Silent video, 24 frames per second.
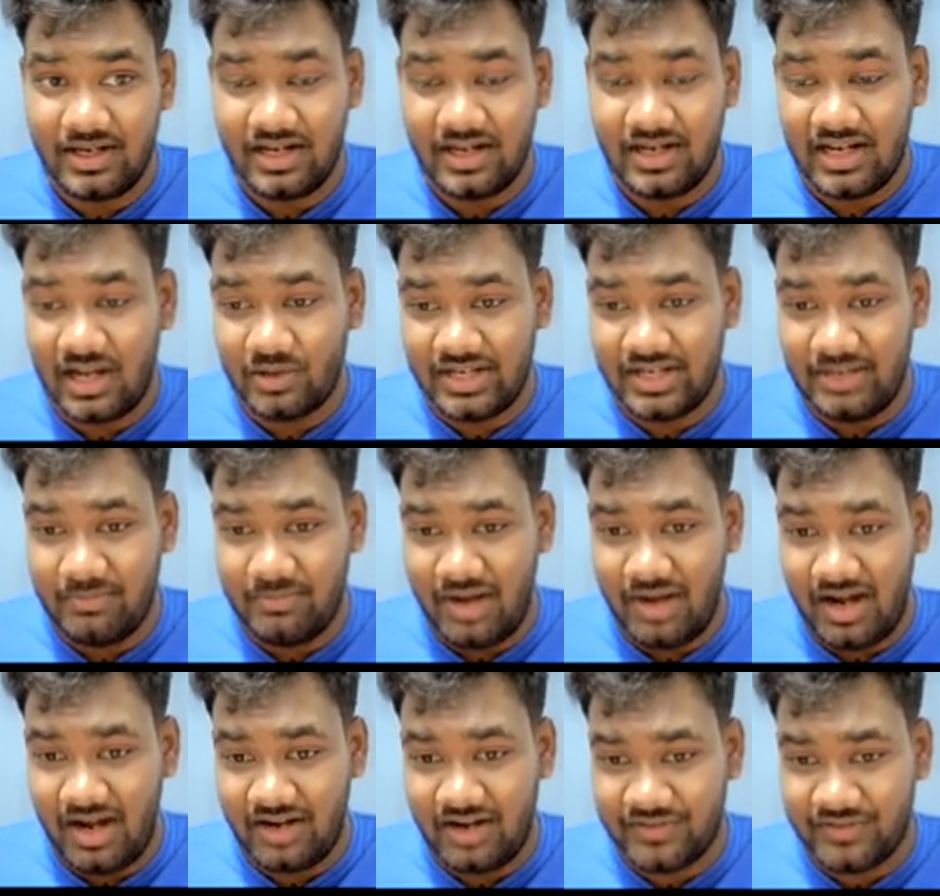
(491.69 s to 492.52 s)
Now the
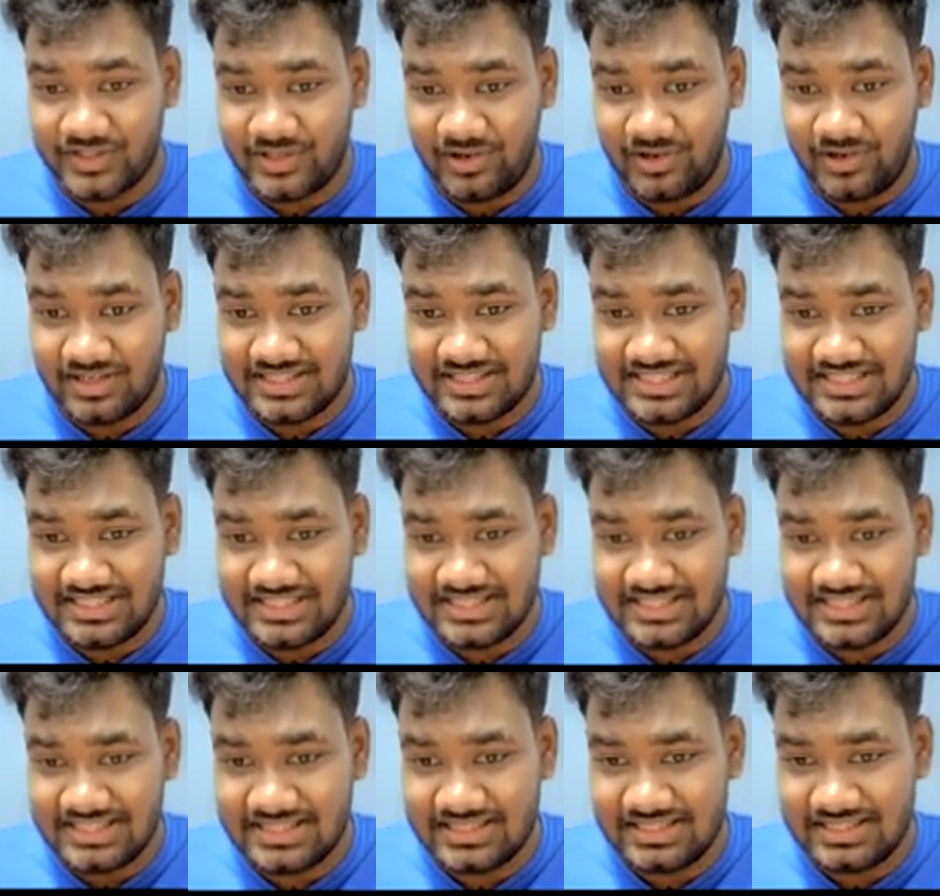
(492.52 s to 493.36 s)
demand for socks
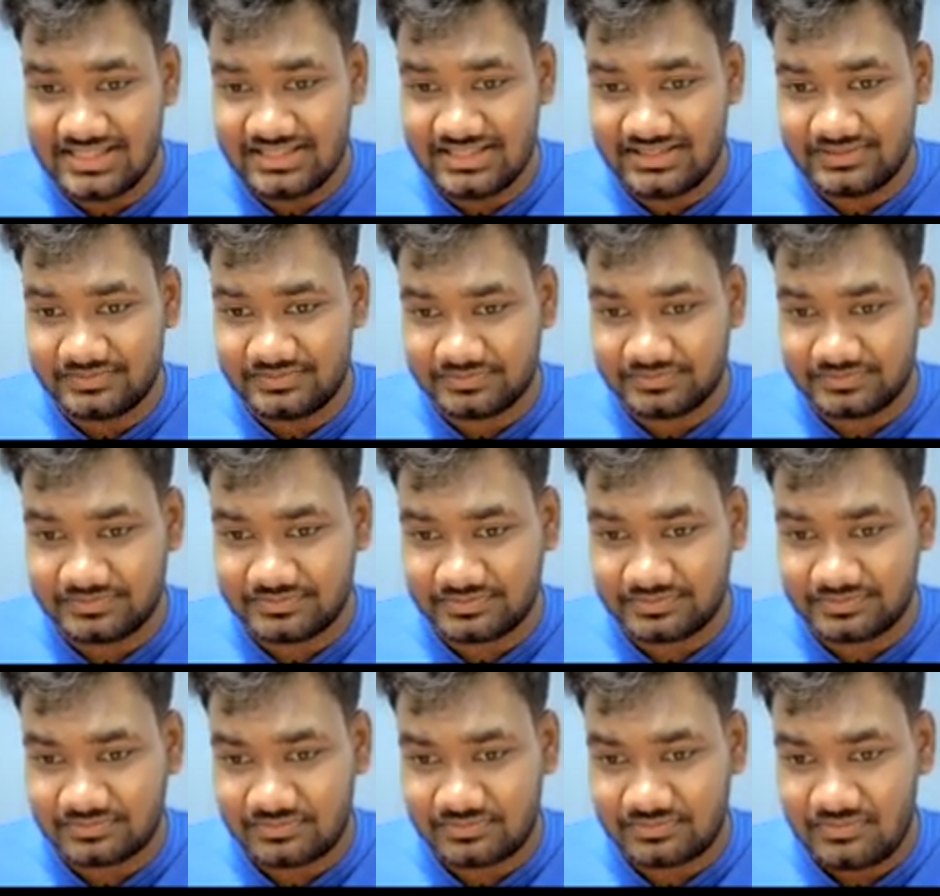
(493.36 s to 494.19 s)
is
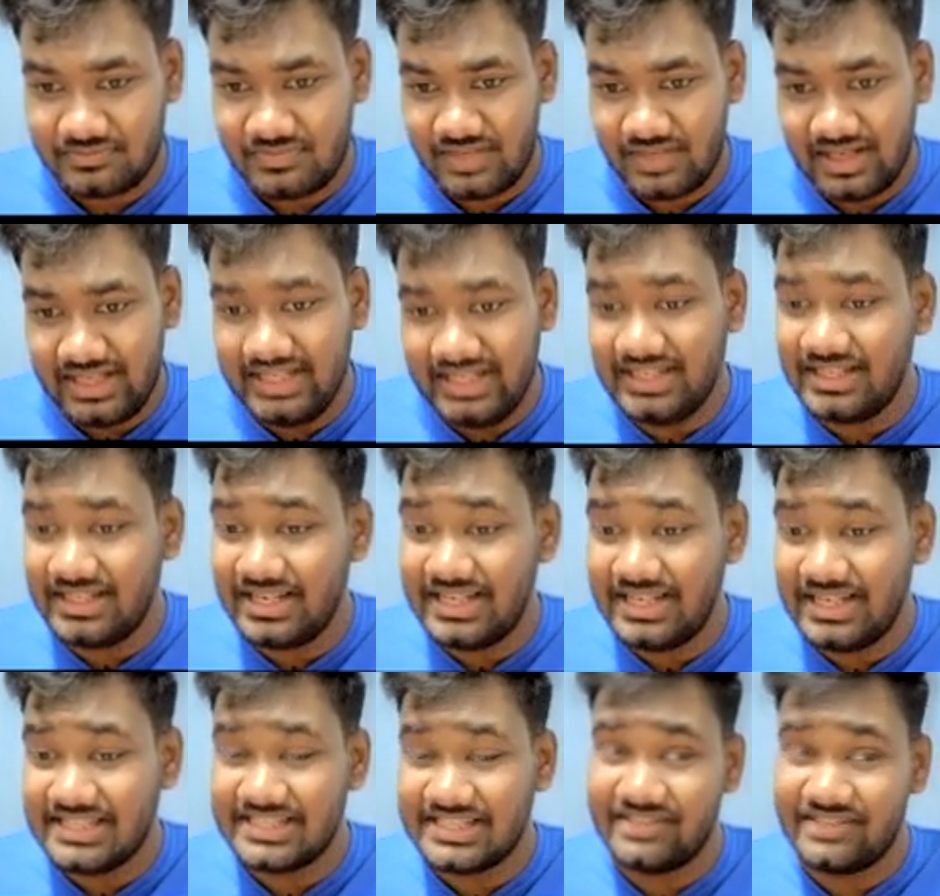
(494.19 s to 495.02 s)

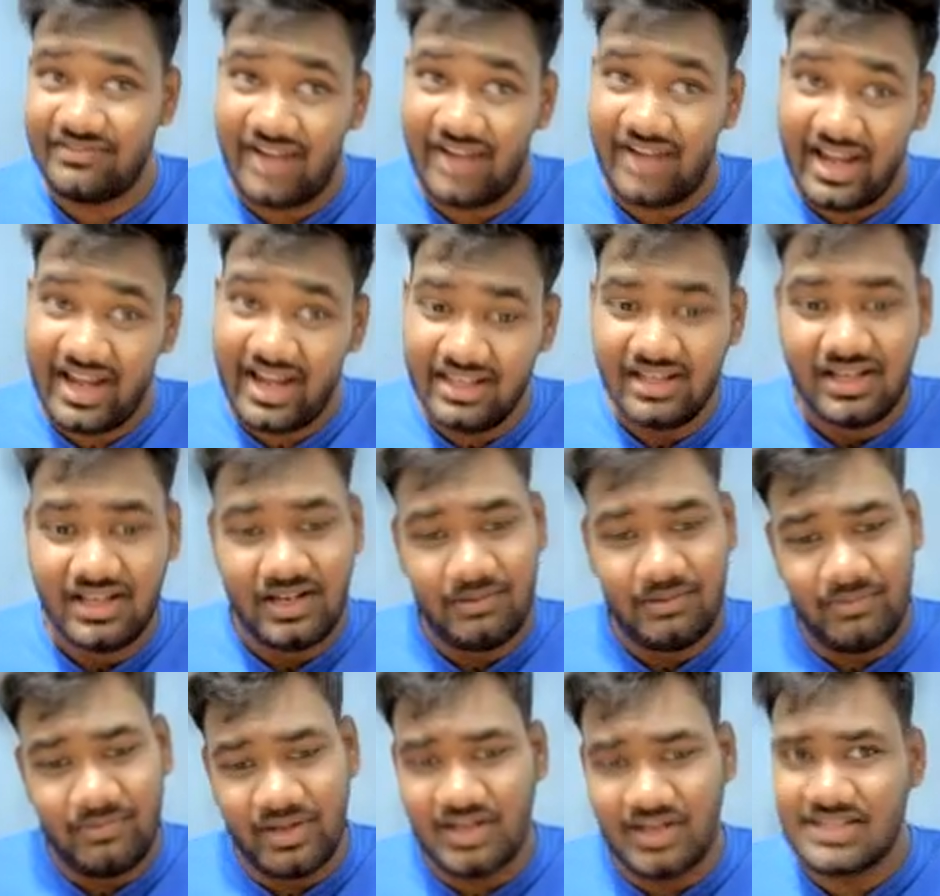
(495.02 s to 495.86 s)
increasing. Why?
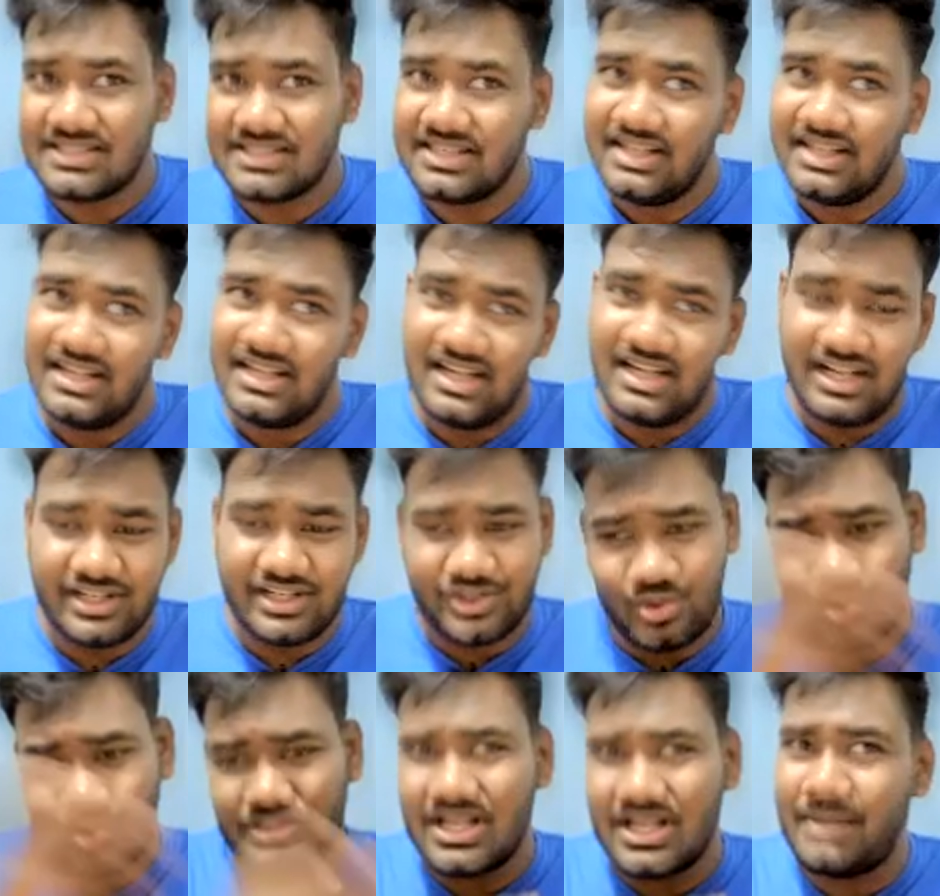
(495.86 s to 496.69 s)
Because
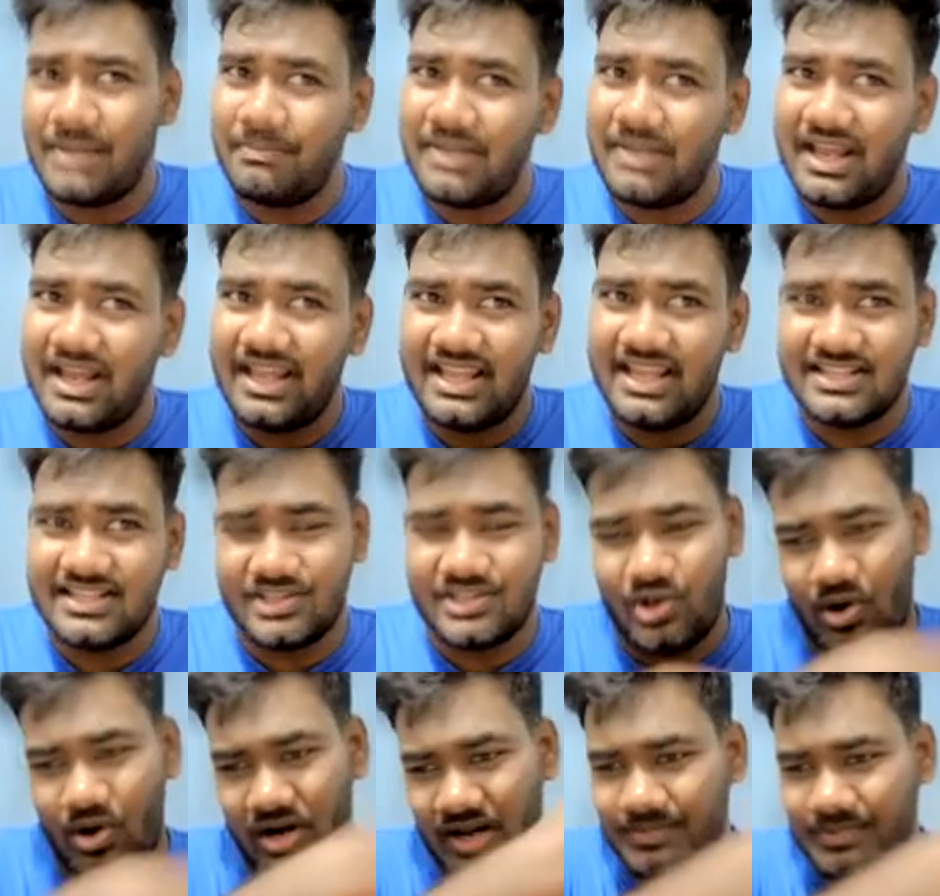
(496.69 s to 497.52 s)
shoe supply
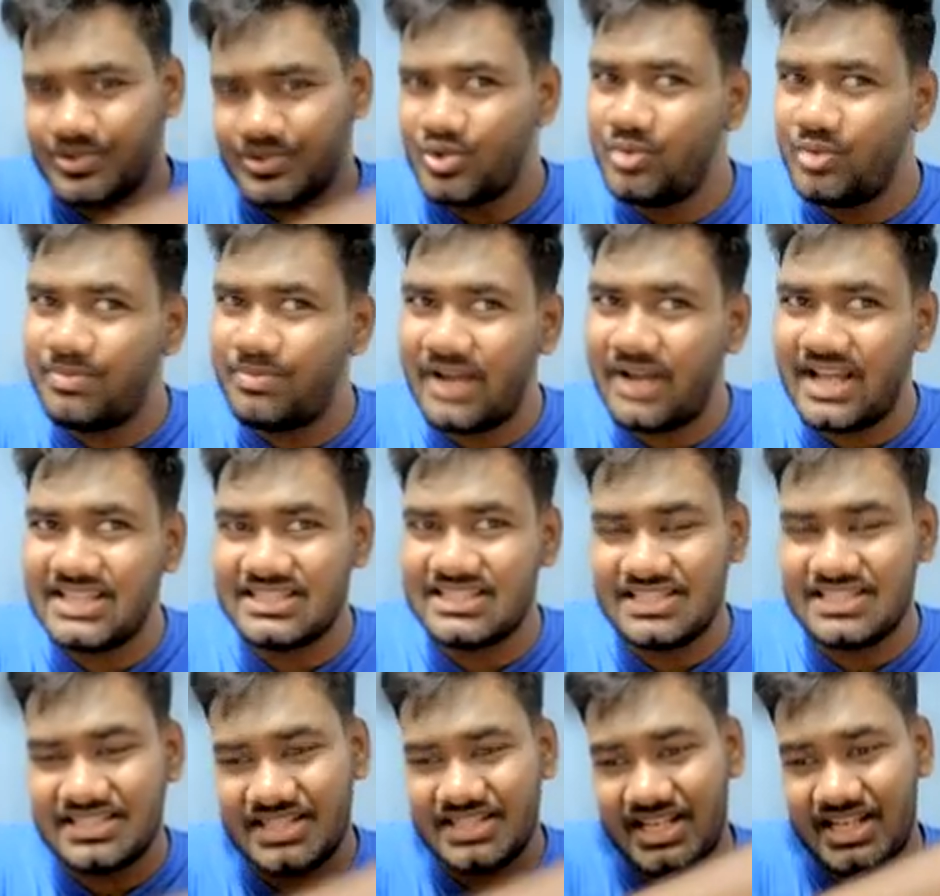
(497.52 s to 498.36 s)
has gone up. Shoe
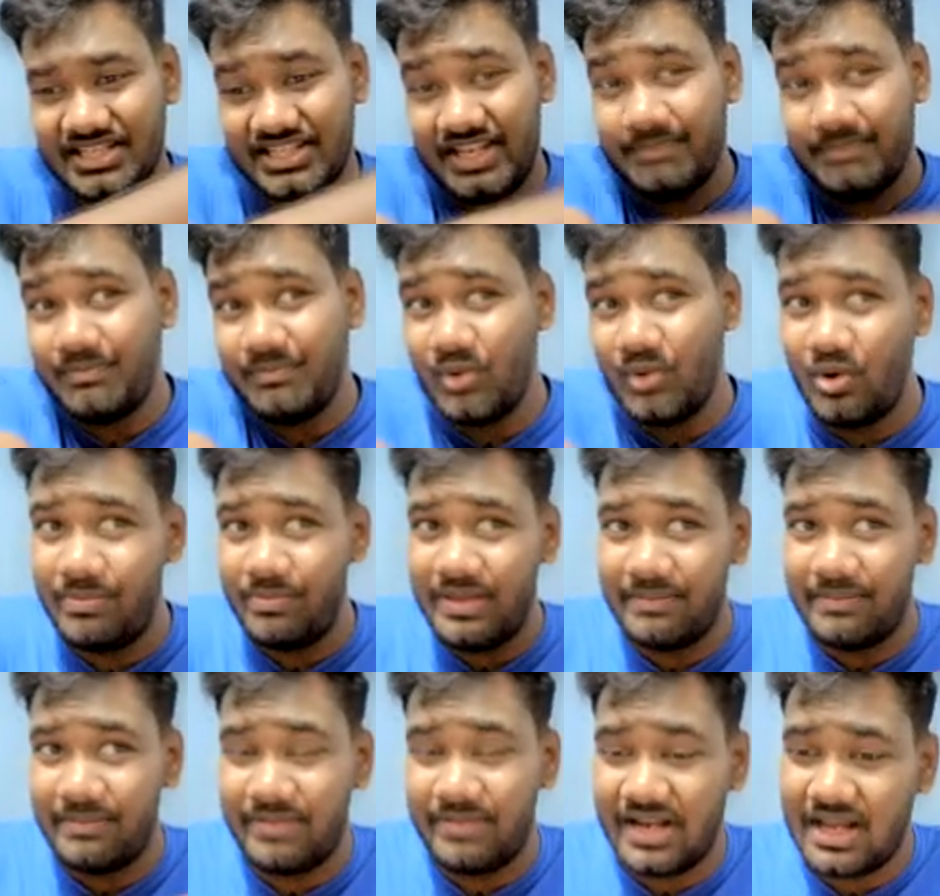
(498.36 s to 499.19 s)
prices are cheap. More
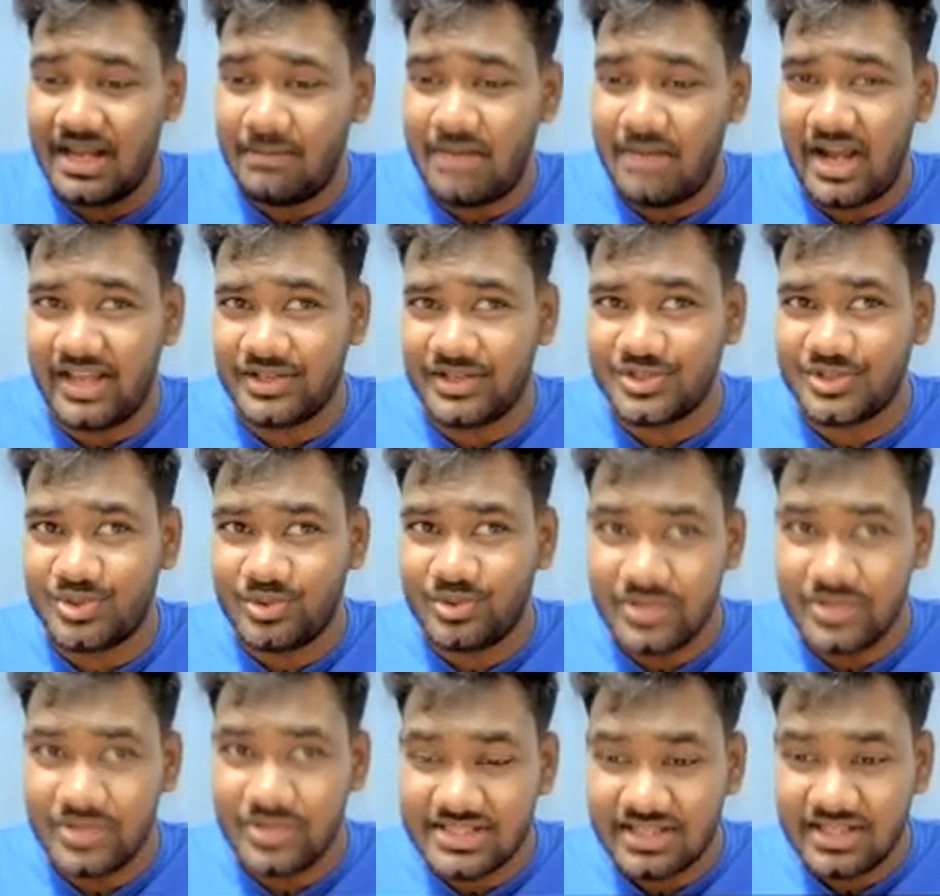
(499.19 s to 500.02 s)
people are buying
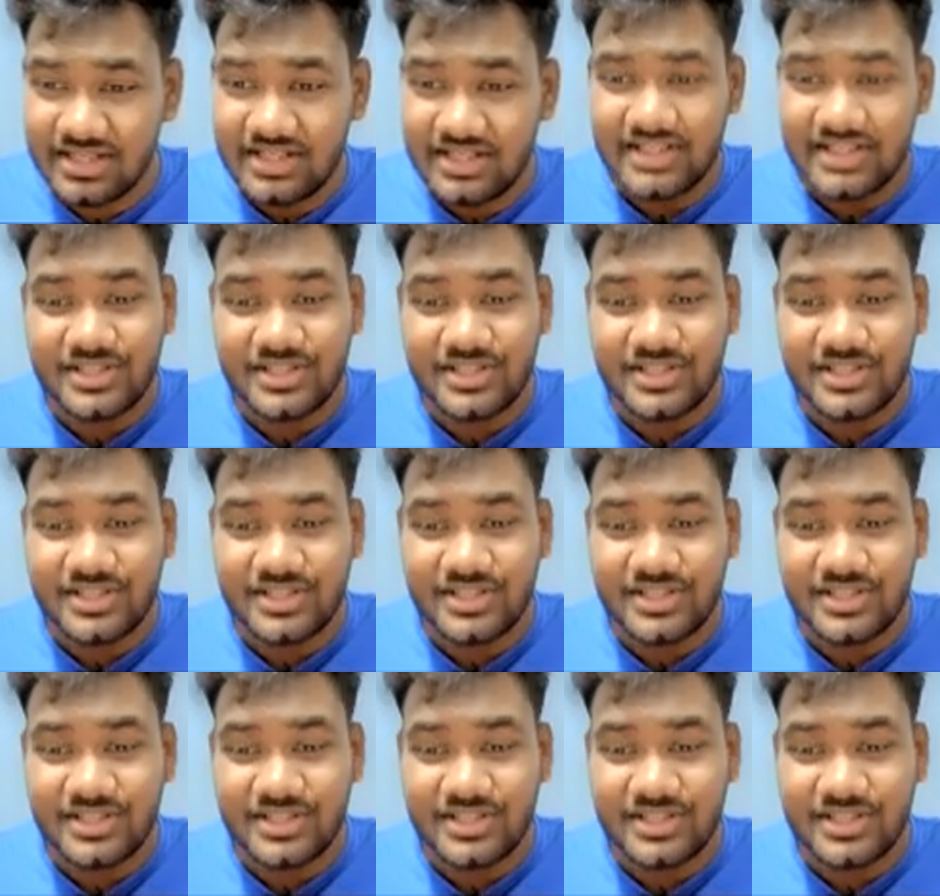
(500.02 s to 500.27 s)
shoes.